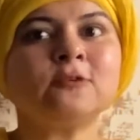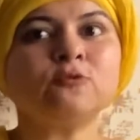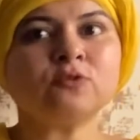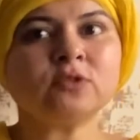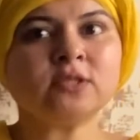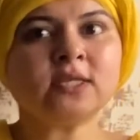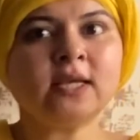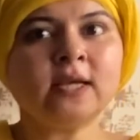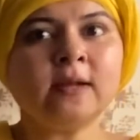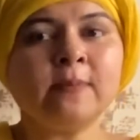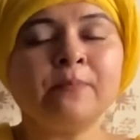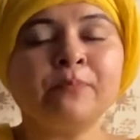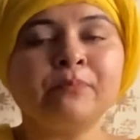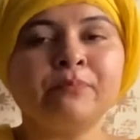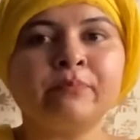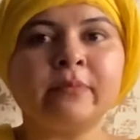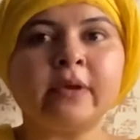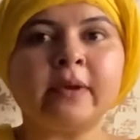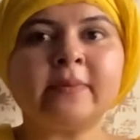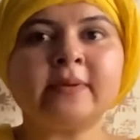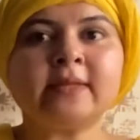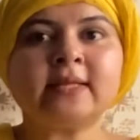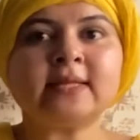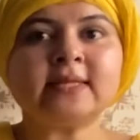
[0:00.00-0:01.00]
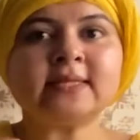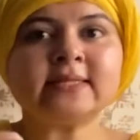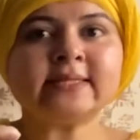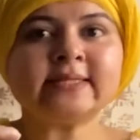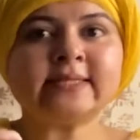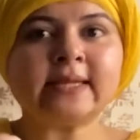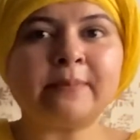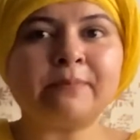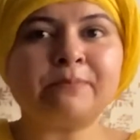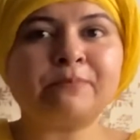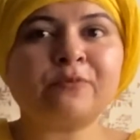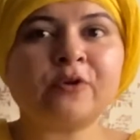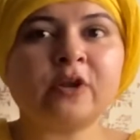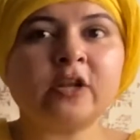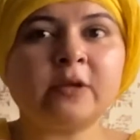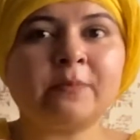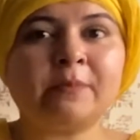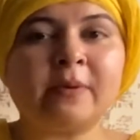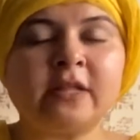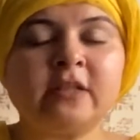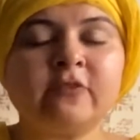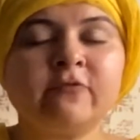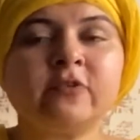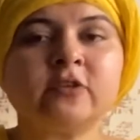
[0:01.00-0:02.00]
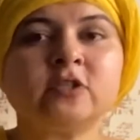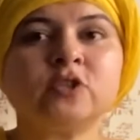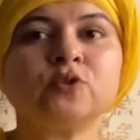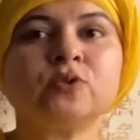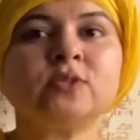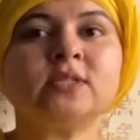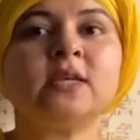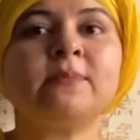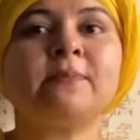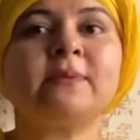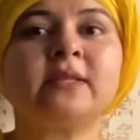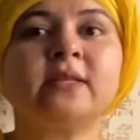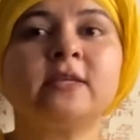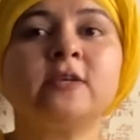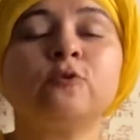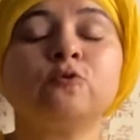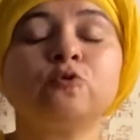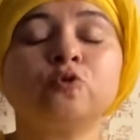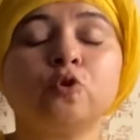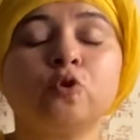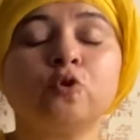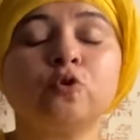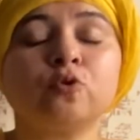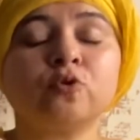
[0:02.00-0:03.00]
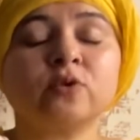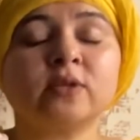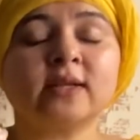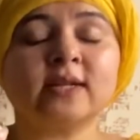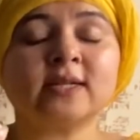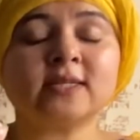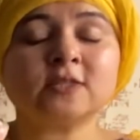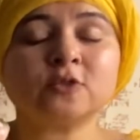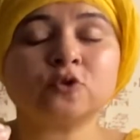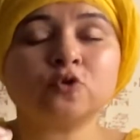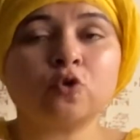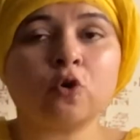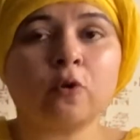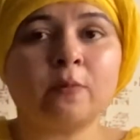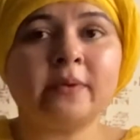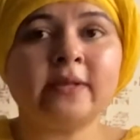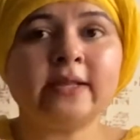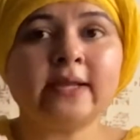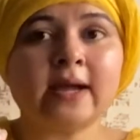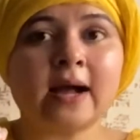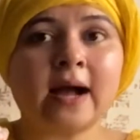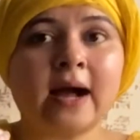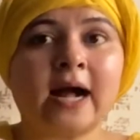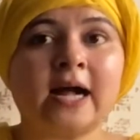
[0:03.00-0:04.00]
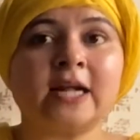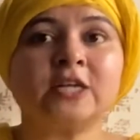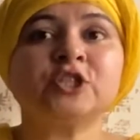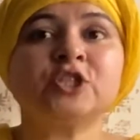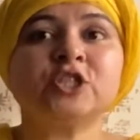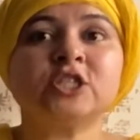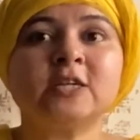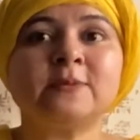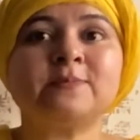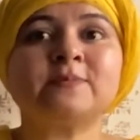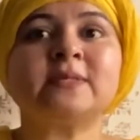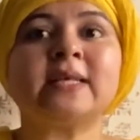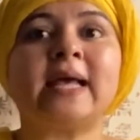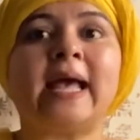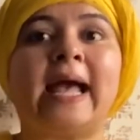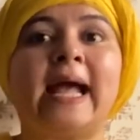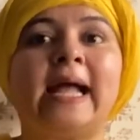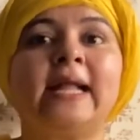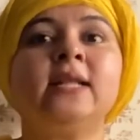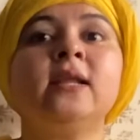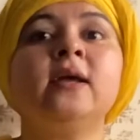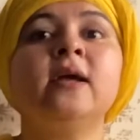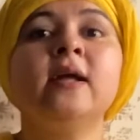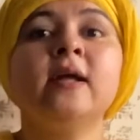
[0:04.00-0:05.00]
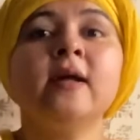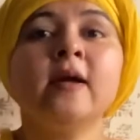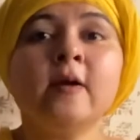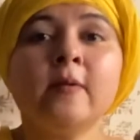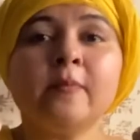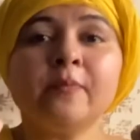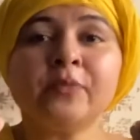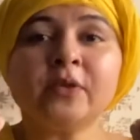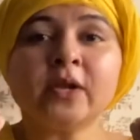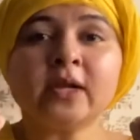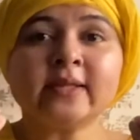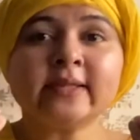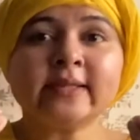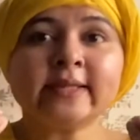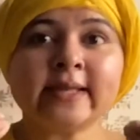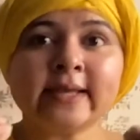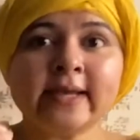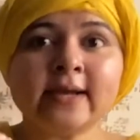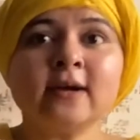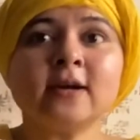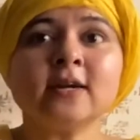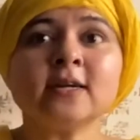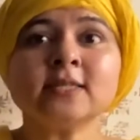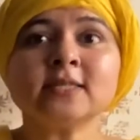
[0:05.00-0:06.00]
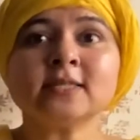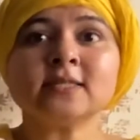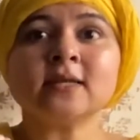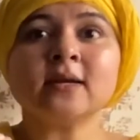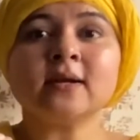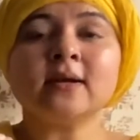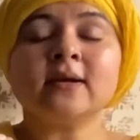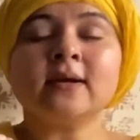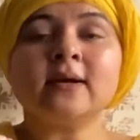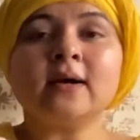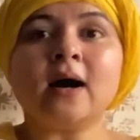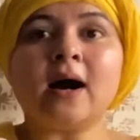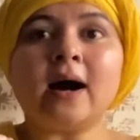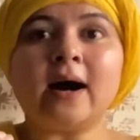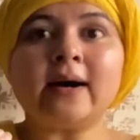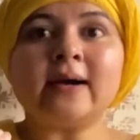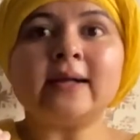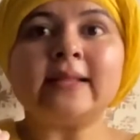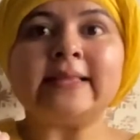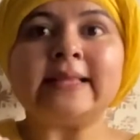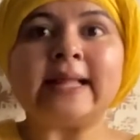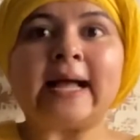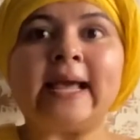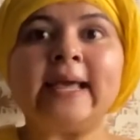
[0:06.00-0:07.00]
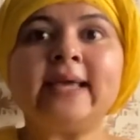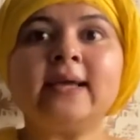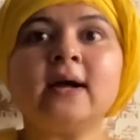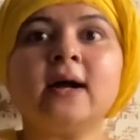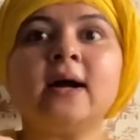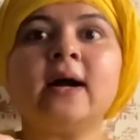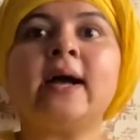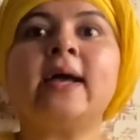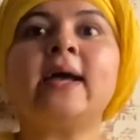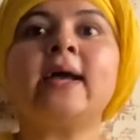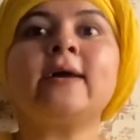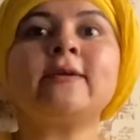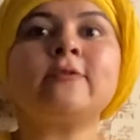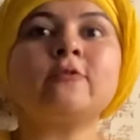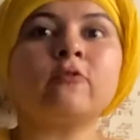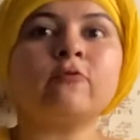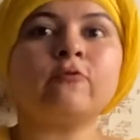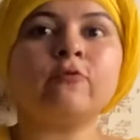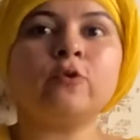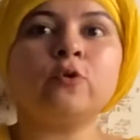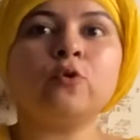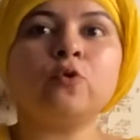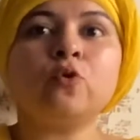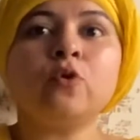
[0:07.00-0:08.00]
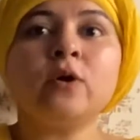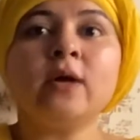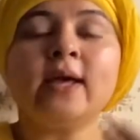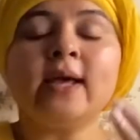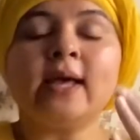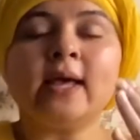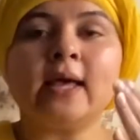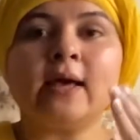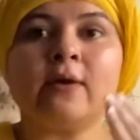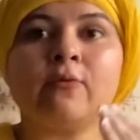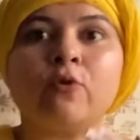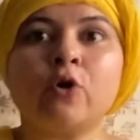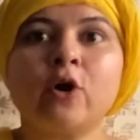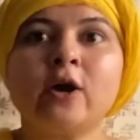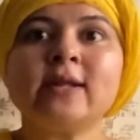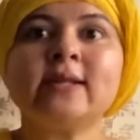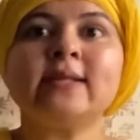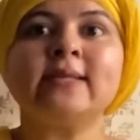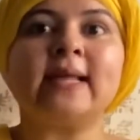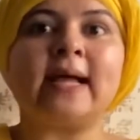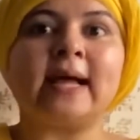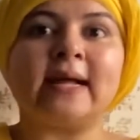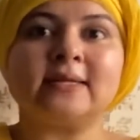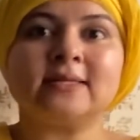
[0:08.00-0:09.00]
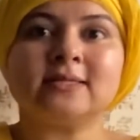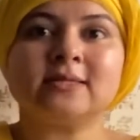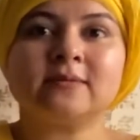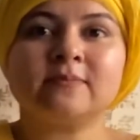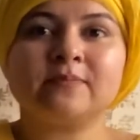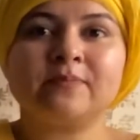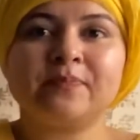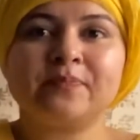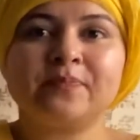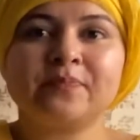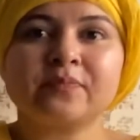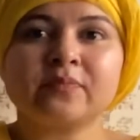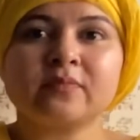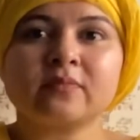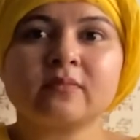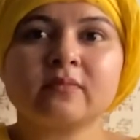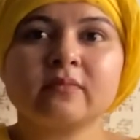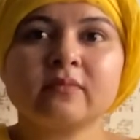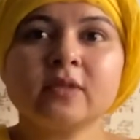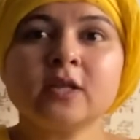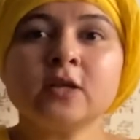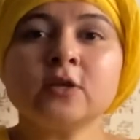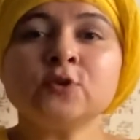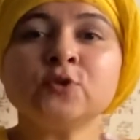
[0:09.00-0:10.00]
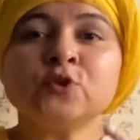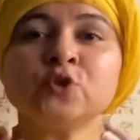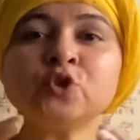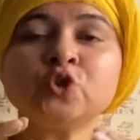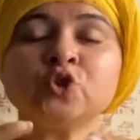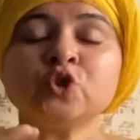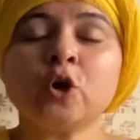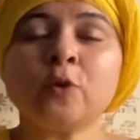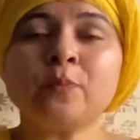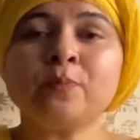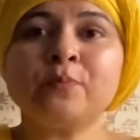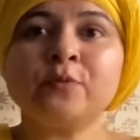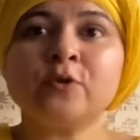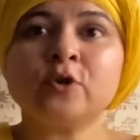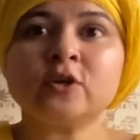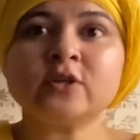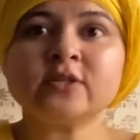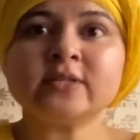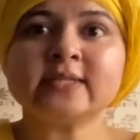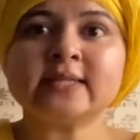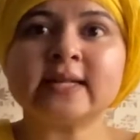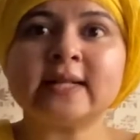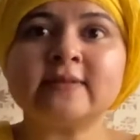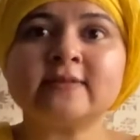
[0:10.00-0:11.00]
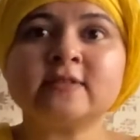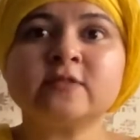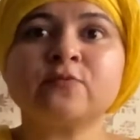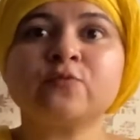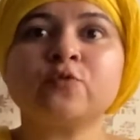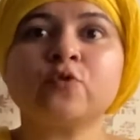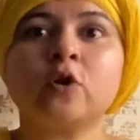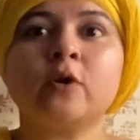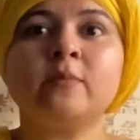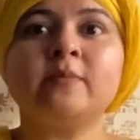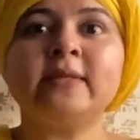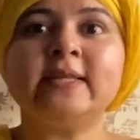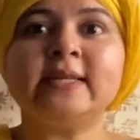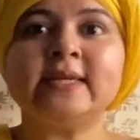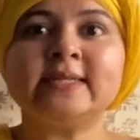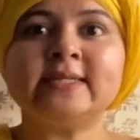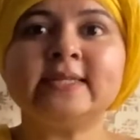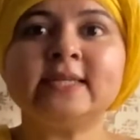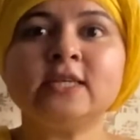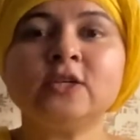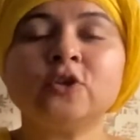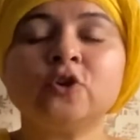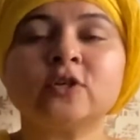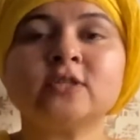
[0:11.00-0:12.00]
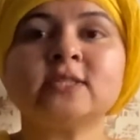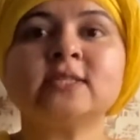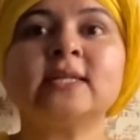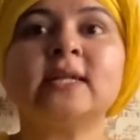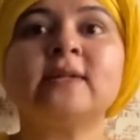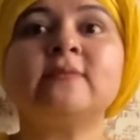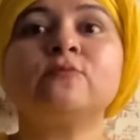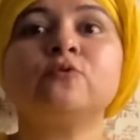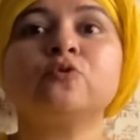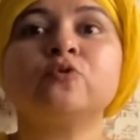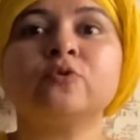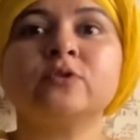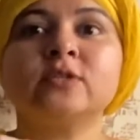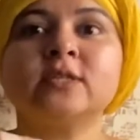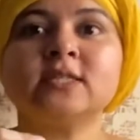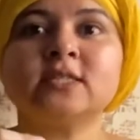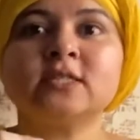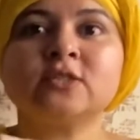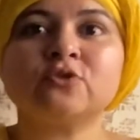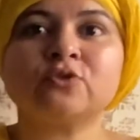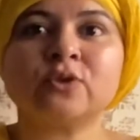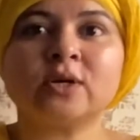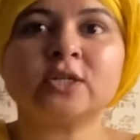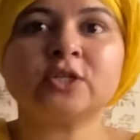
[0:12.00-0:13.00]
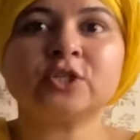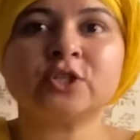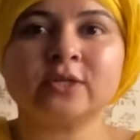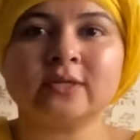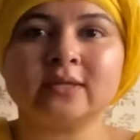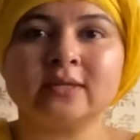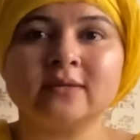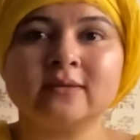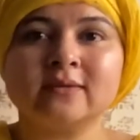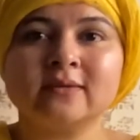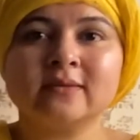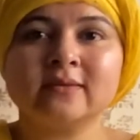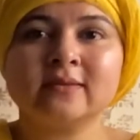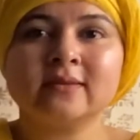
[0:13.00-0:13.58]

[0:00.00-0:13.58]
you see, maybe there is temporary benefit you see, but you don't know there are so many hardships and tears lying ahead of you. Avoid that. Stop yourselves from leading yourself to destruction.